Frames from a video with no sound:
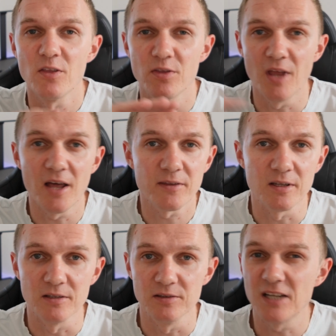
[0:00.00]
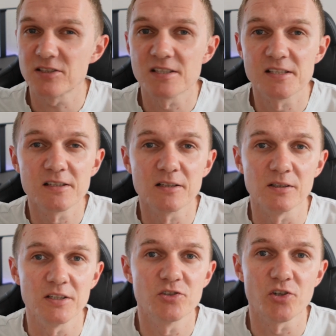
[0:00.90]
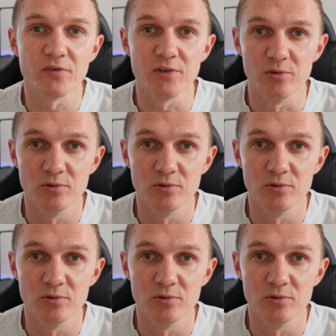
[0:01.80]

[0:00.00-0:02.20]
Nothing, not a single interview.